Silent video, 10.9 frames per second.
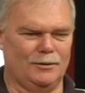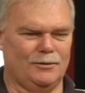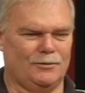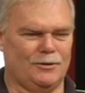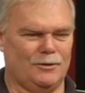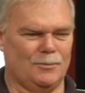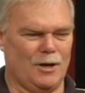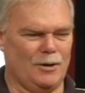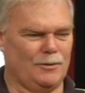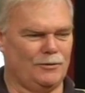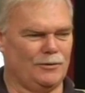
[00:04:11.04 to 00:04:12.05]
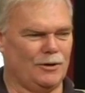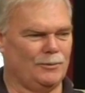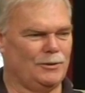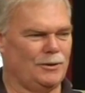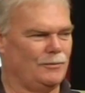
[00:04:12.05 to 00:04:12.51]
list at the moment,
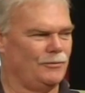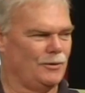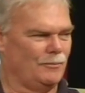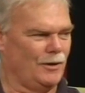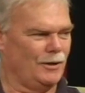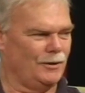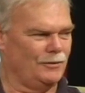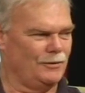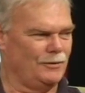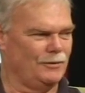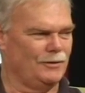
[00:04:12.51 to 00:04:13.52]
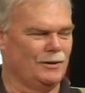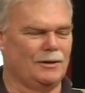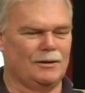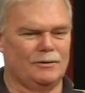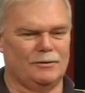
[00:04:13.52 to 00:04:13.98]
so we do have some vacancies.
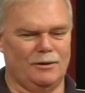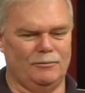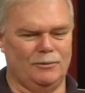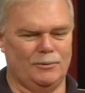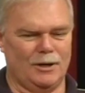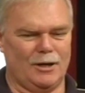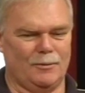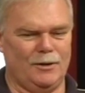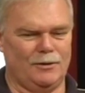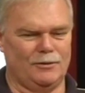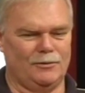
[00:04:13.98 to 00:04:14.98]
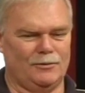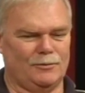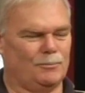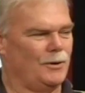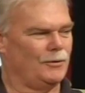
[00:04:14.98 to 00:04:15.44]
So if you want to come in,
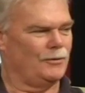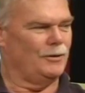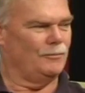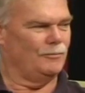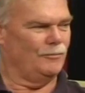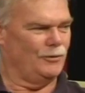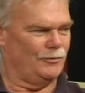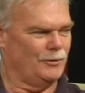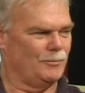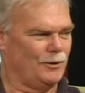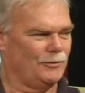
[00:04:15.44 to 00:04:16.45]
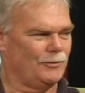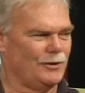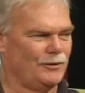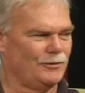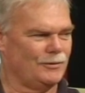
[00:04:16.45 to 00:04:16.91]
it's best in, first in, best
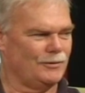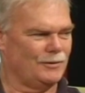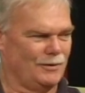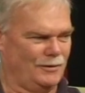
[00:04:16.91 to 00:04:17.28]
dressed, and